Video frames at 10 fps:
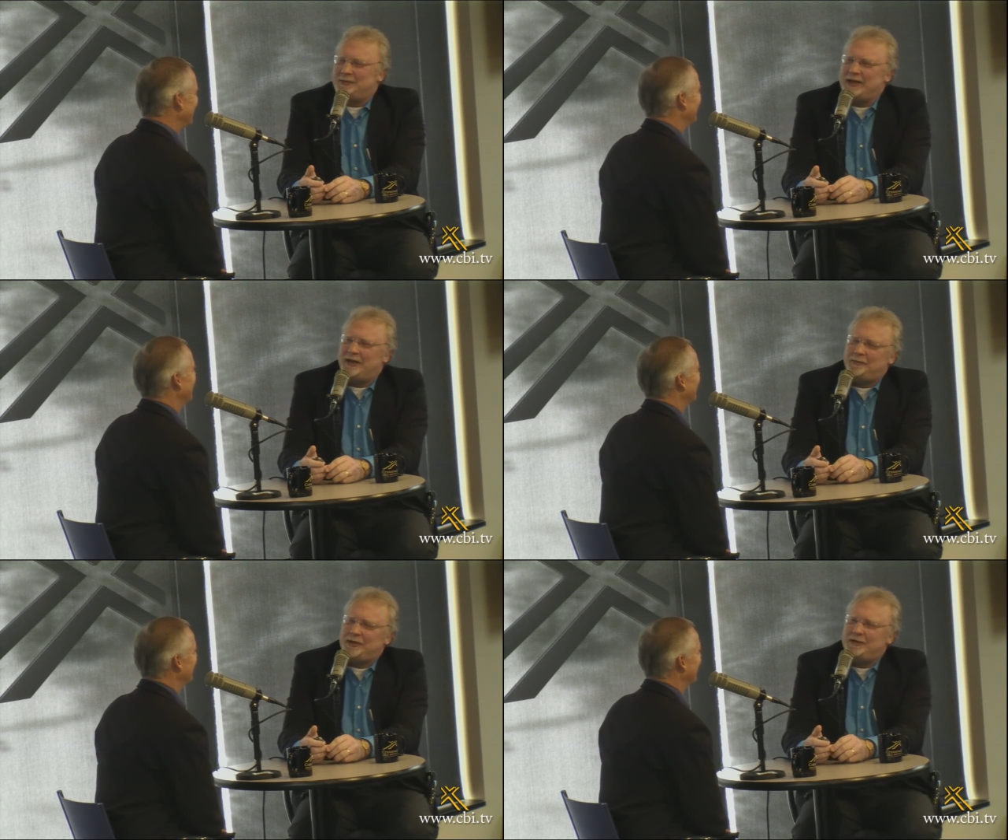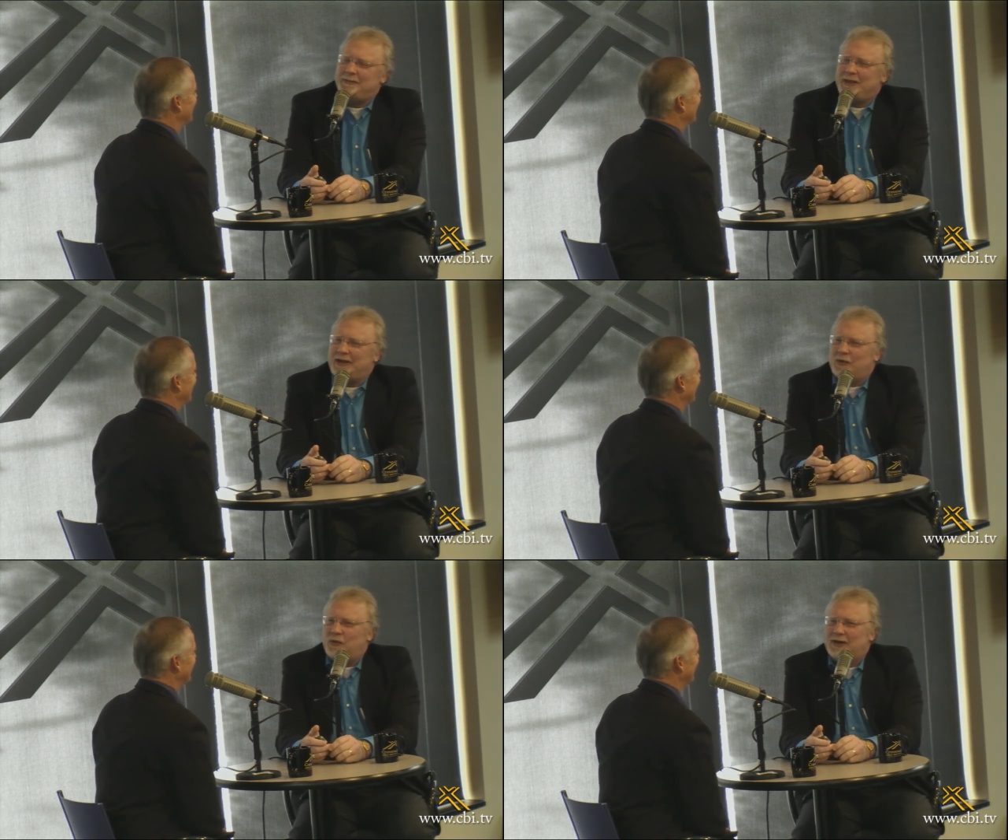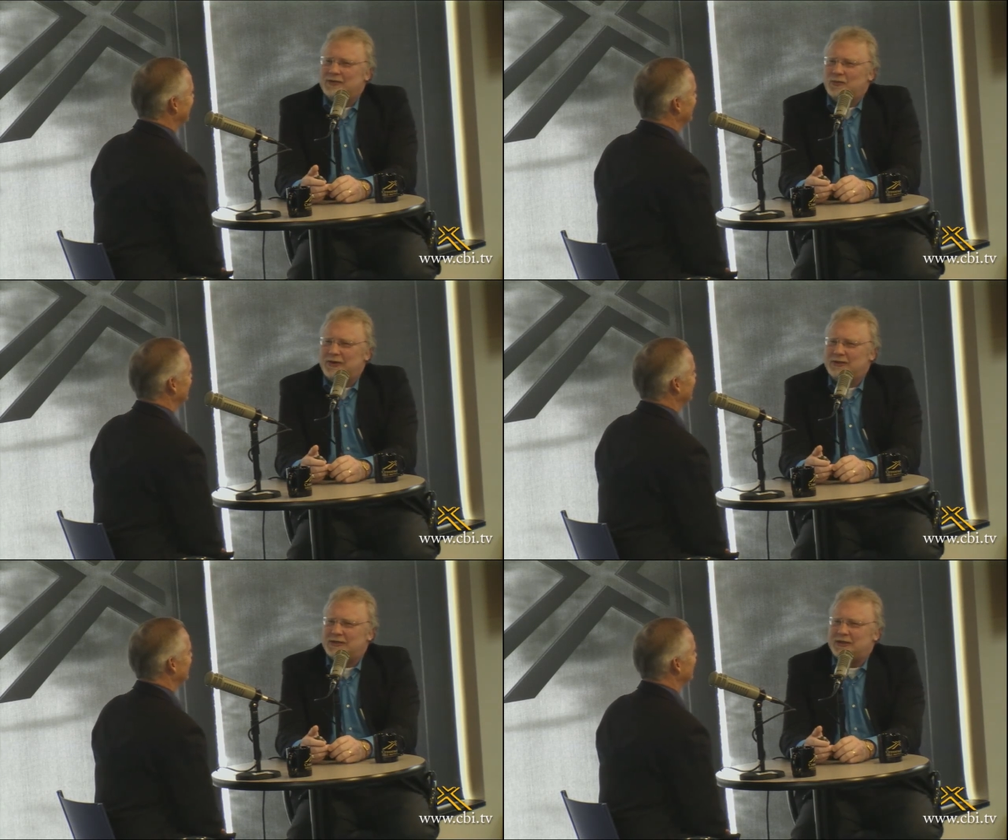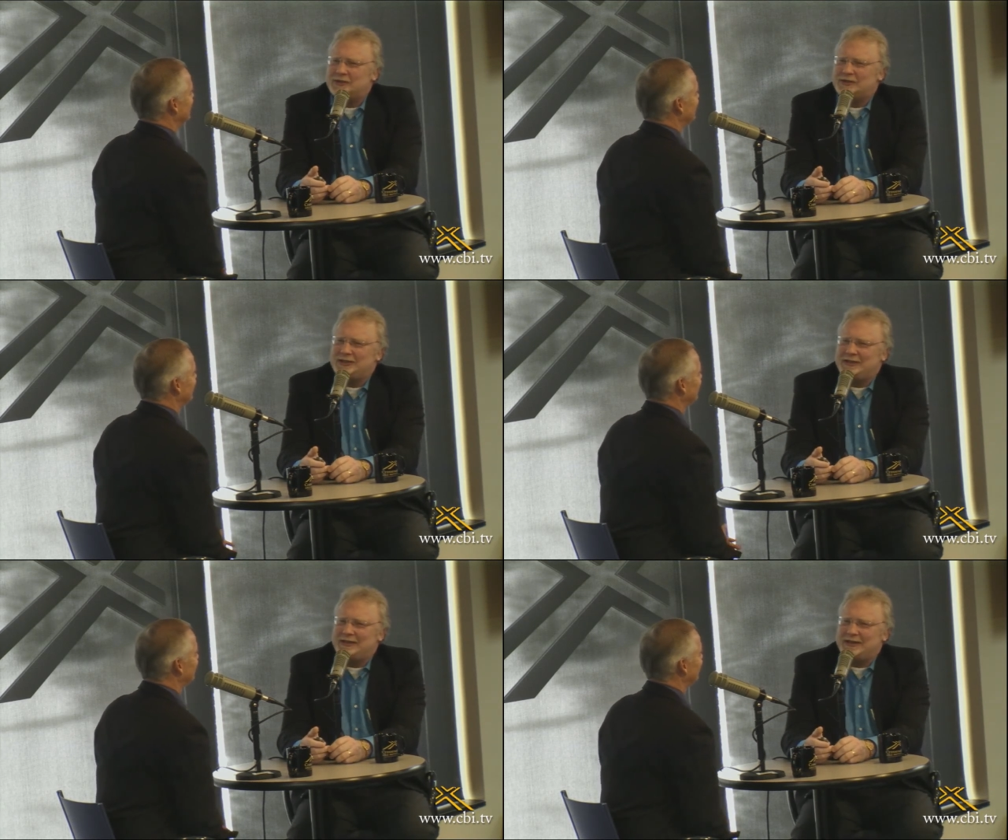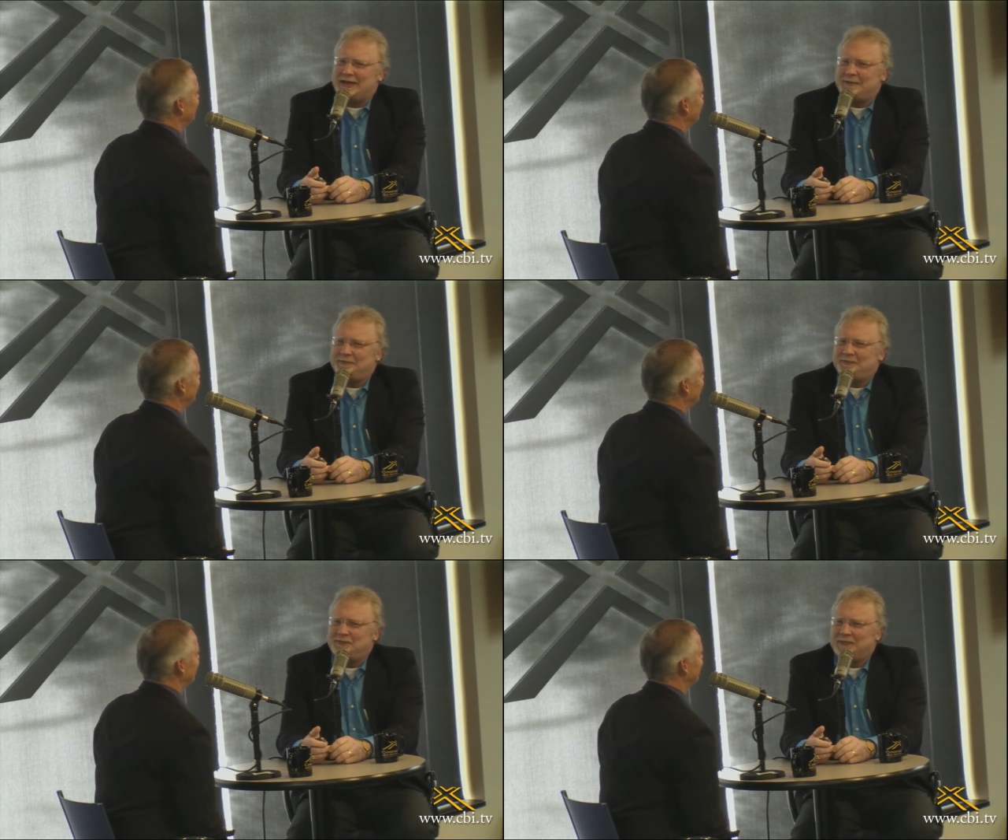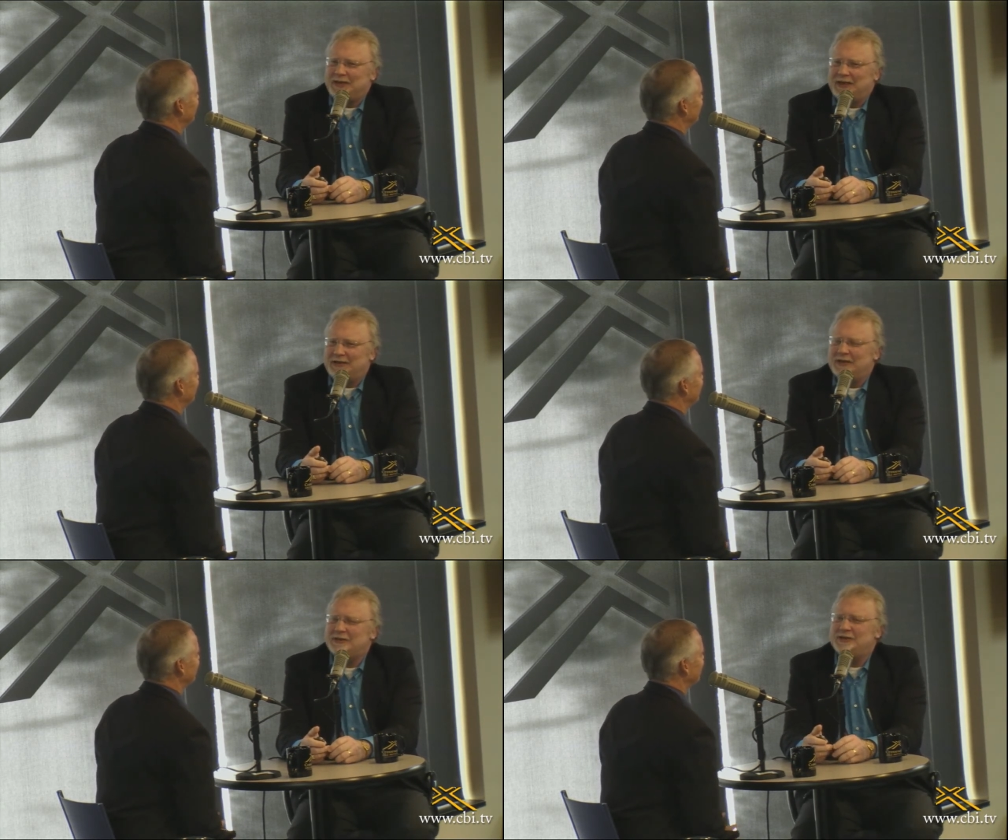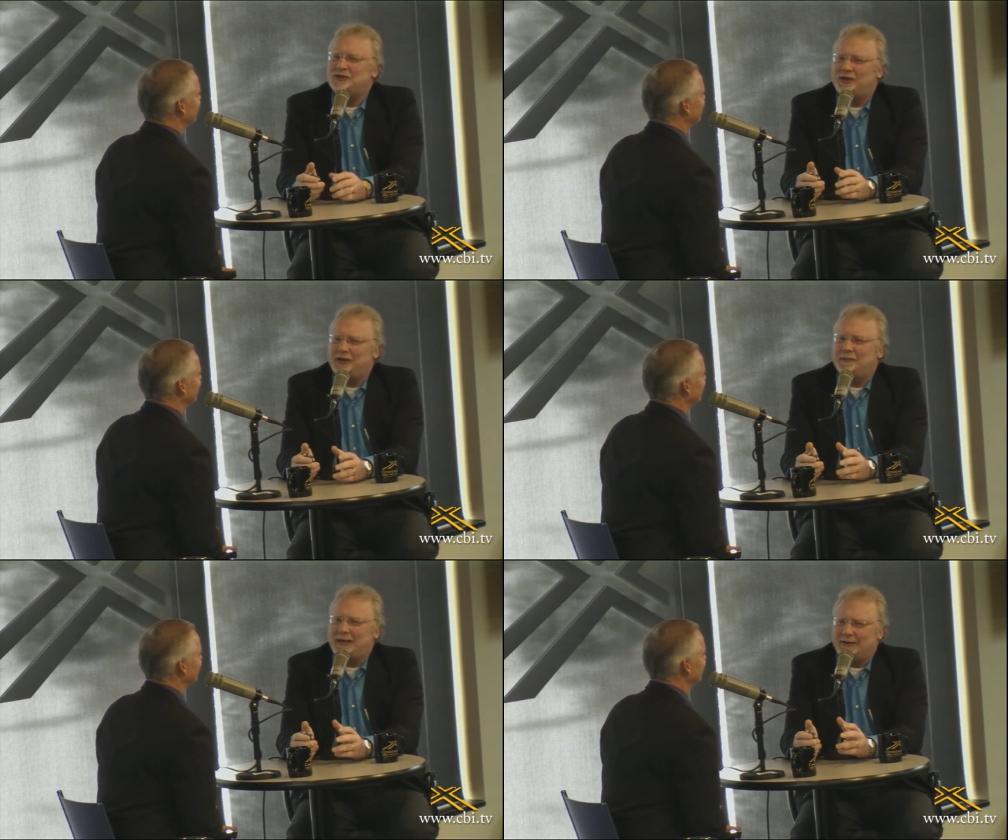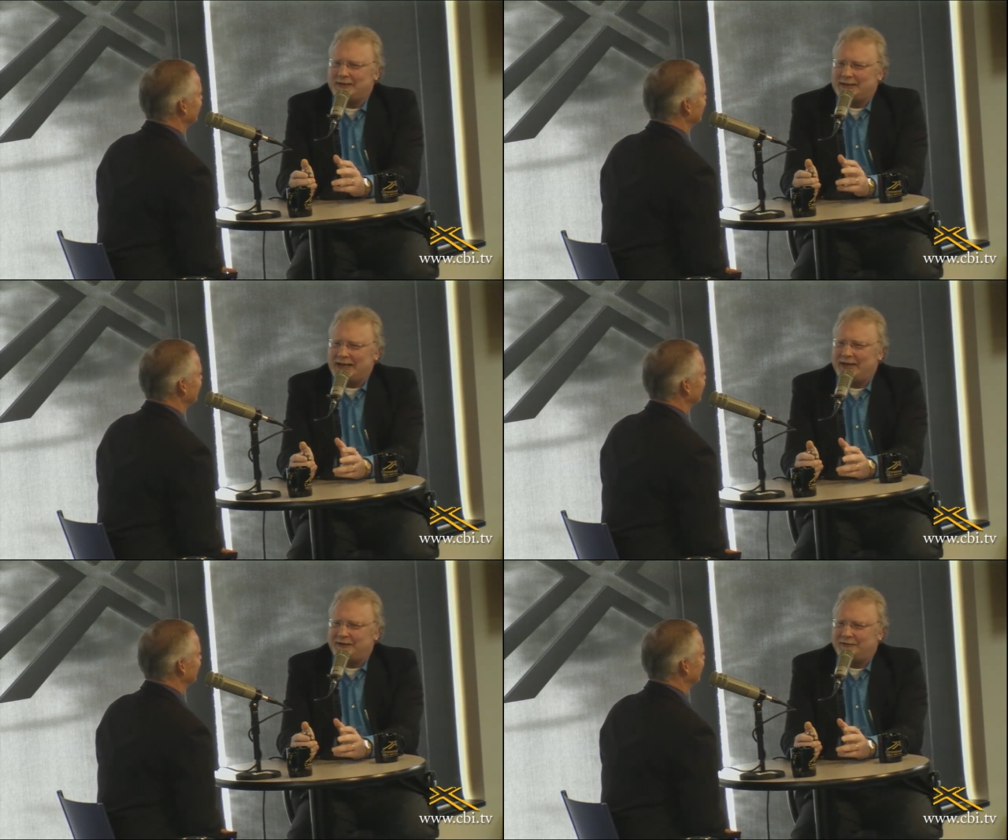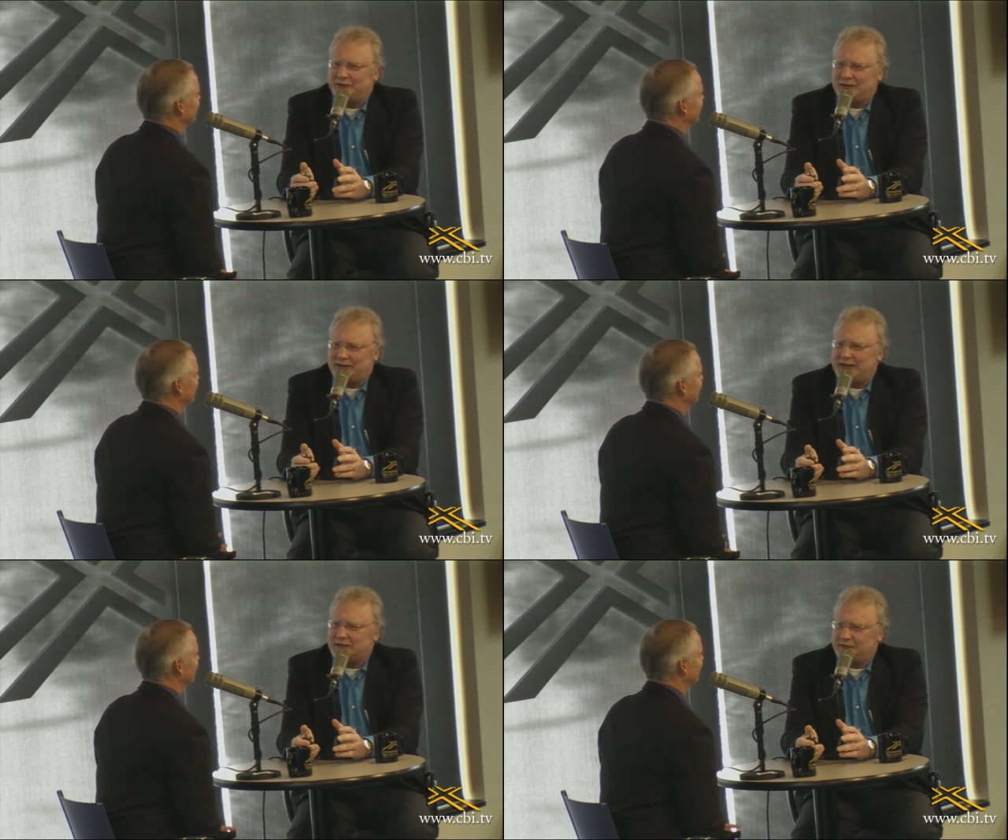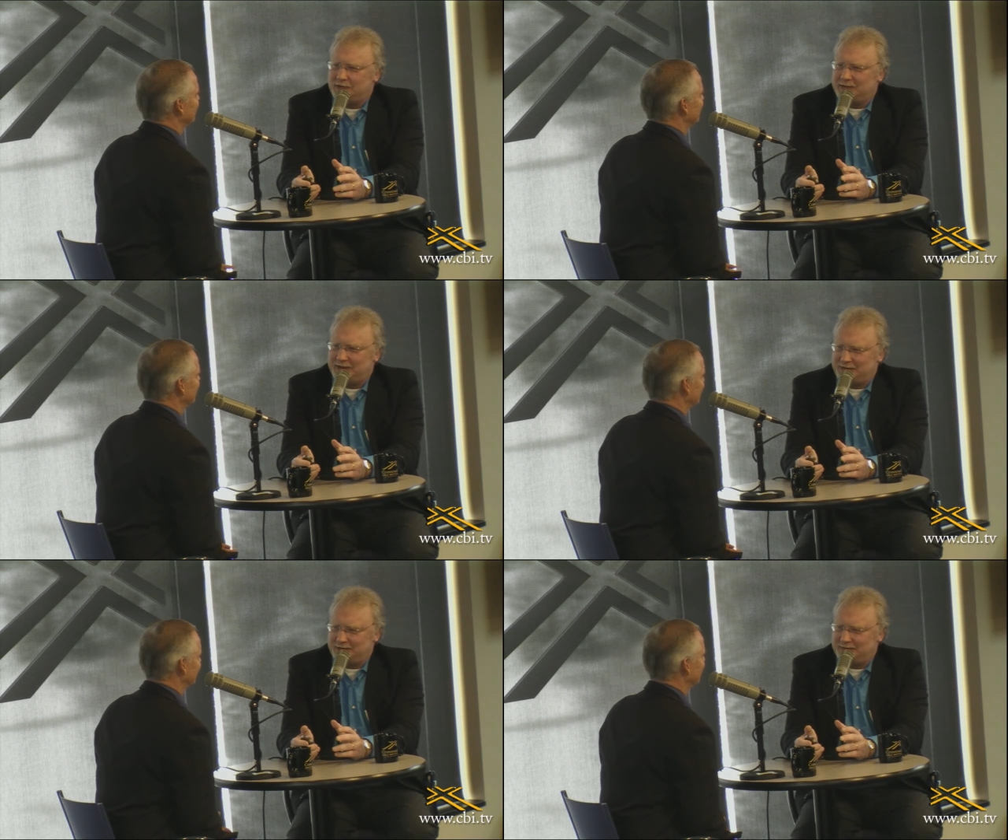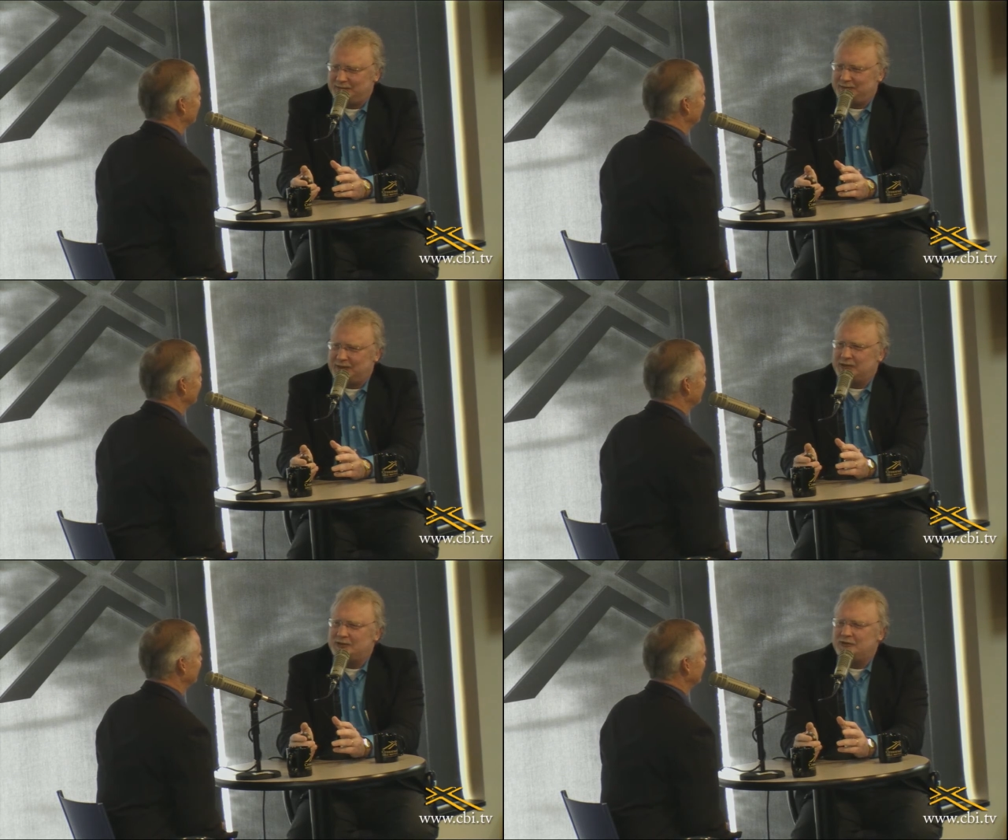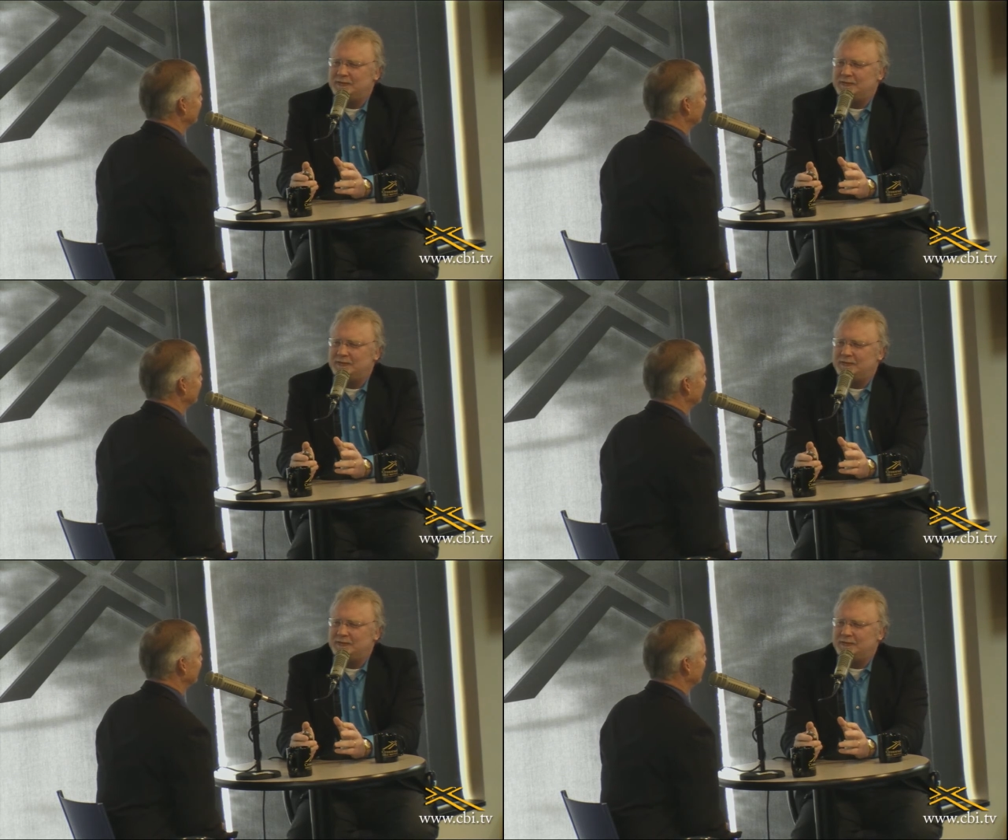Now, but what does the let's talk about that for our last few minutes, because mm-hmm.